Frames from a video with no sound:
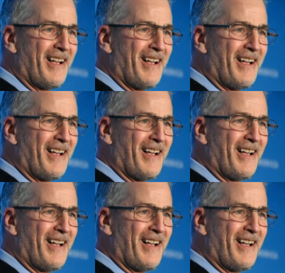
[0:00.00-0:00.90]
A Saints
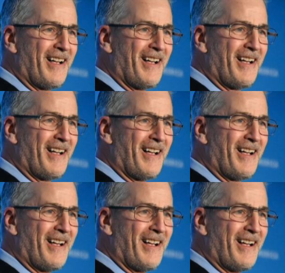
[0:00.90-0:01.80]
defense that just
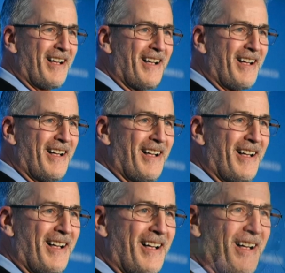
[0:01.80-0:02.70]
scored three
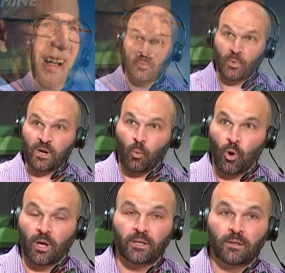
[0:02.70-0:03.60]
interceptions in week
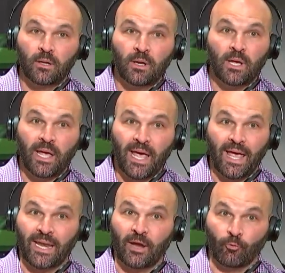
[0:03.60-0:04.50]
one
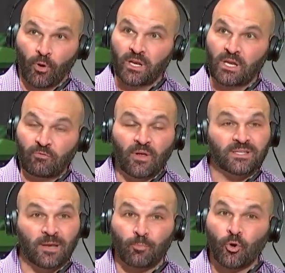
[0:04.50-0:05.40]
and a run
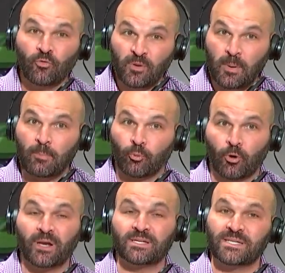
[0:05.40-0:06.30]
defense that proved to be
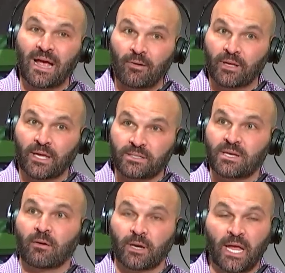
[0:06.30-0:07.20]
pretty stout against
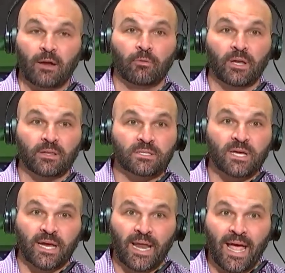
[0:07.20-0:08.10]
Derrick Henry in the
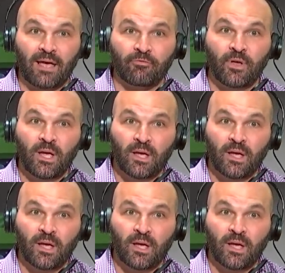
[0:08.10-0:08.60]
second half.